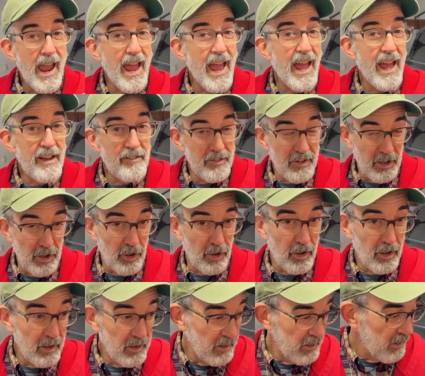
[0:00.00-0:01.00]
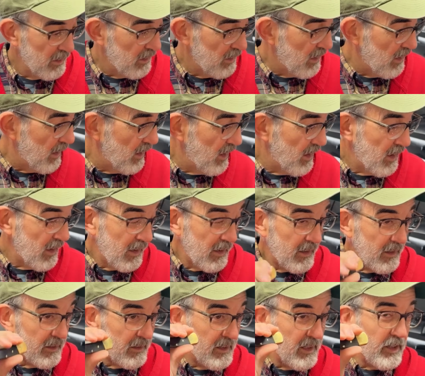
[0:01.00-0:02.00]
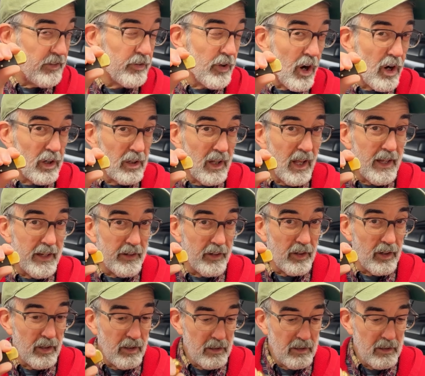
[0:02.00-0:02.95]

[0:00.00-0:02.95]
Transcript: heavier. These are lighter.